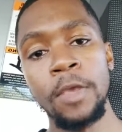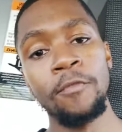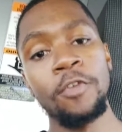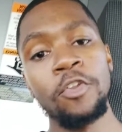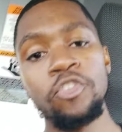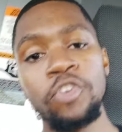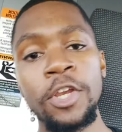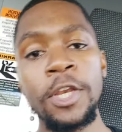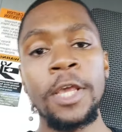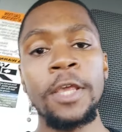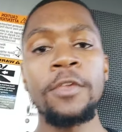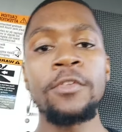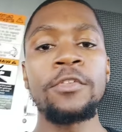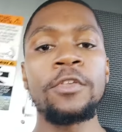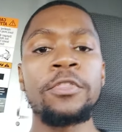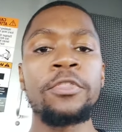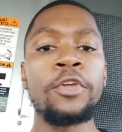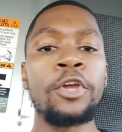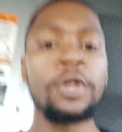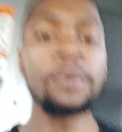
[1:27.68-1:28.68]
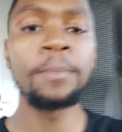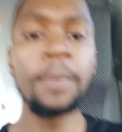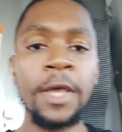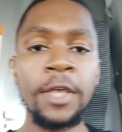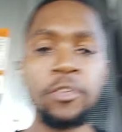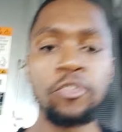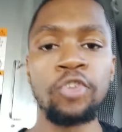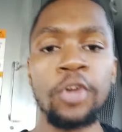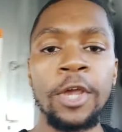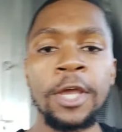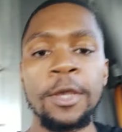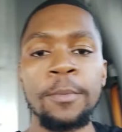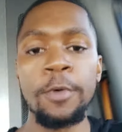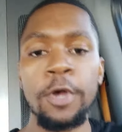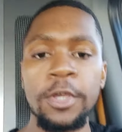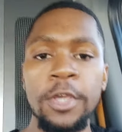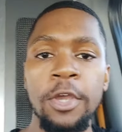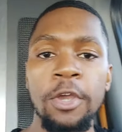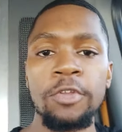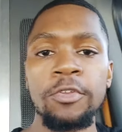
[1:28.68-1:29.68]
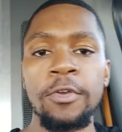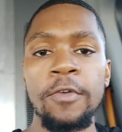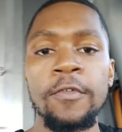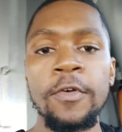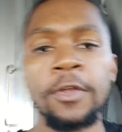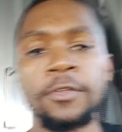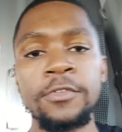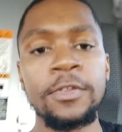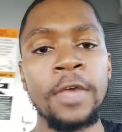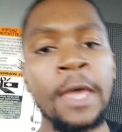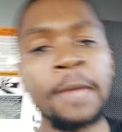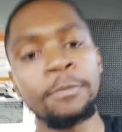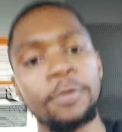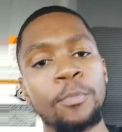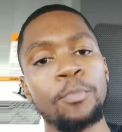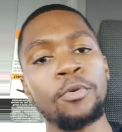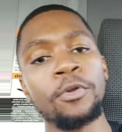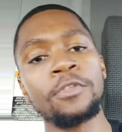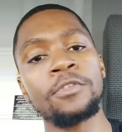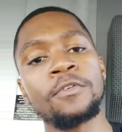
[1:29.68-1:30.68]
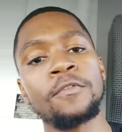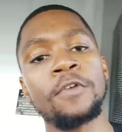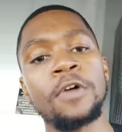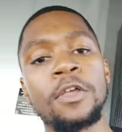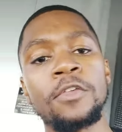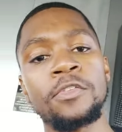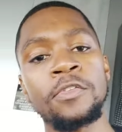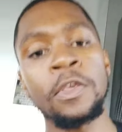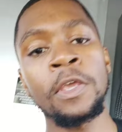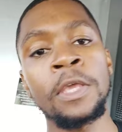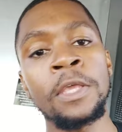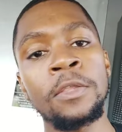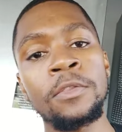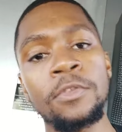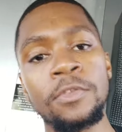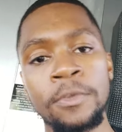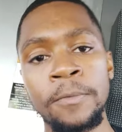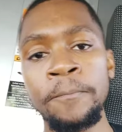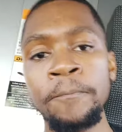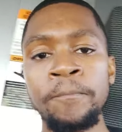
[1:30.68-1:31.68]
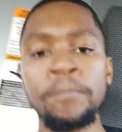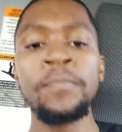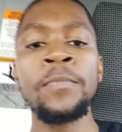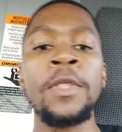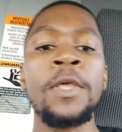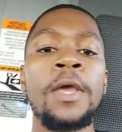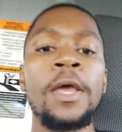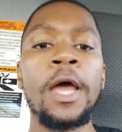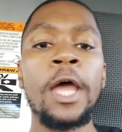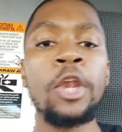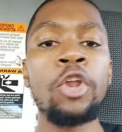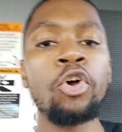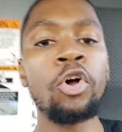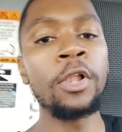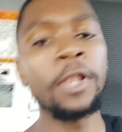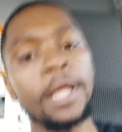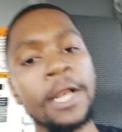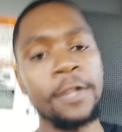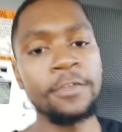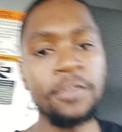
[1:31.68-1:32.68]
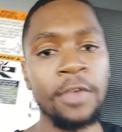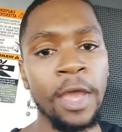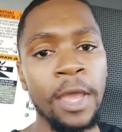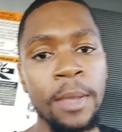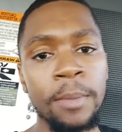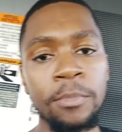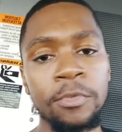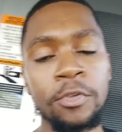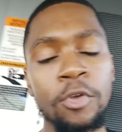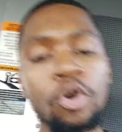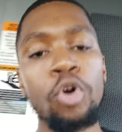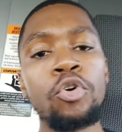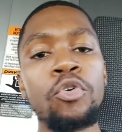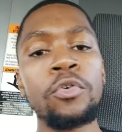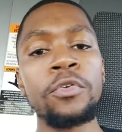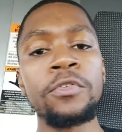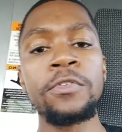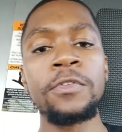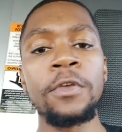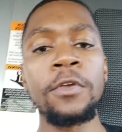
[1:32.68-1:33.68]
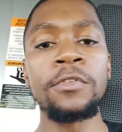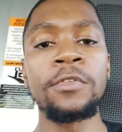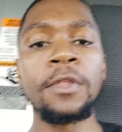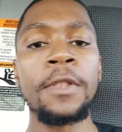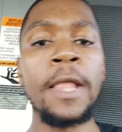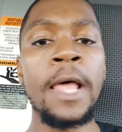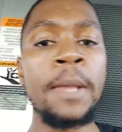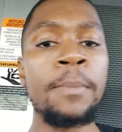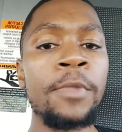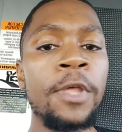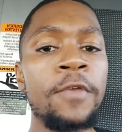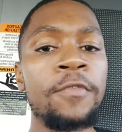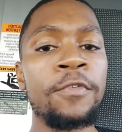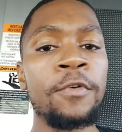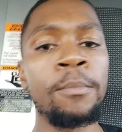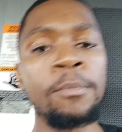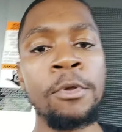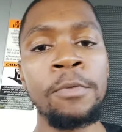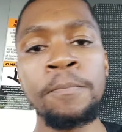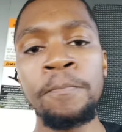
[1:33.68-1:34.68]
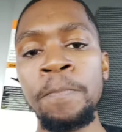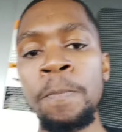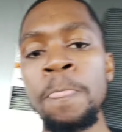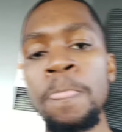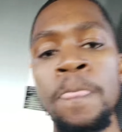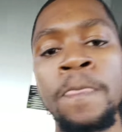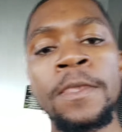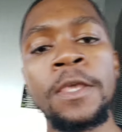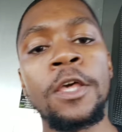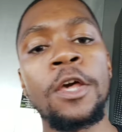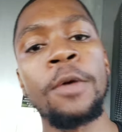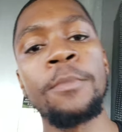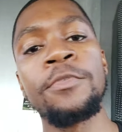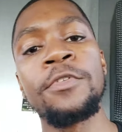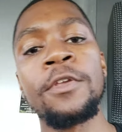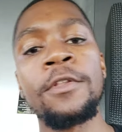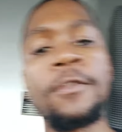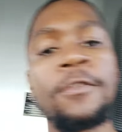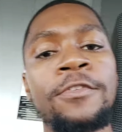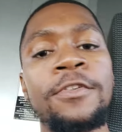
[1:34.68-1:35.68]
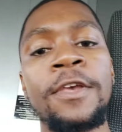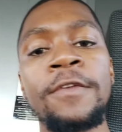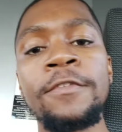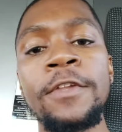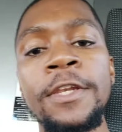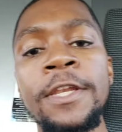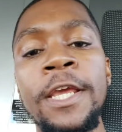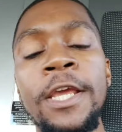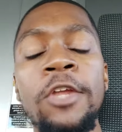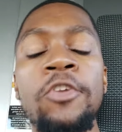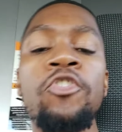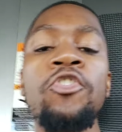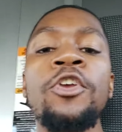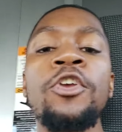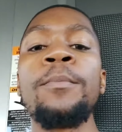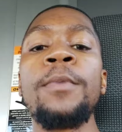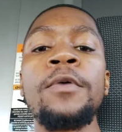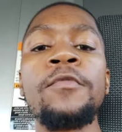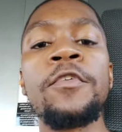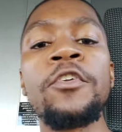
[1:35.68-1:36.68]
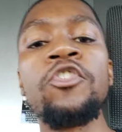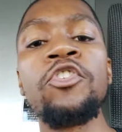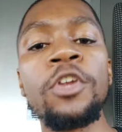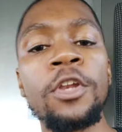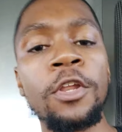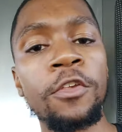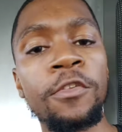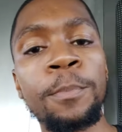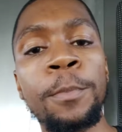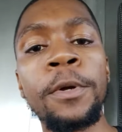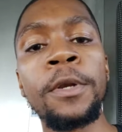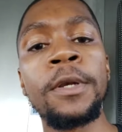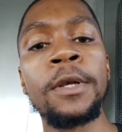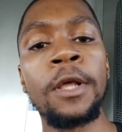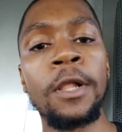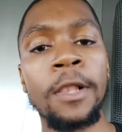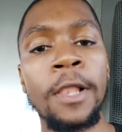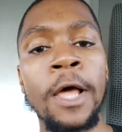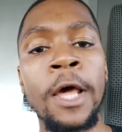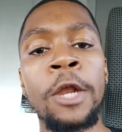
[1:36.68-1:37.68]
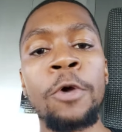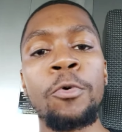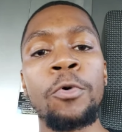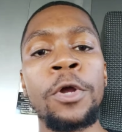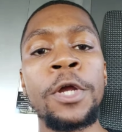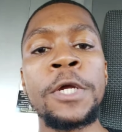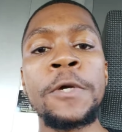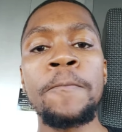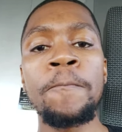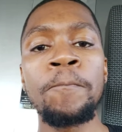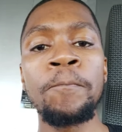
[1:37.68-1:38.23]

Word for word: Vegeta is the third best Dragon Ball character of all time, the Prince of all Saiyans. I know a lot of times Goku steals the limelight from him, comes in to save the day and shit, but Vegeta's putting a lot of work.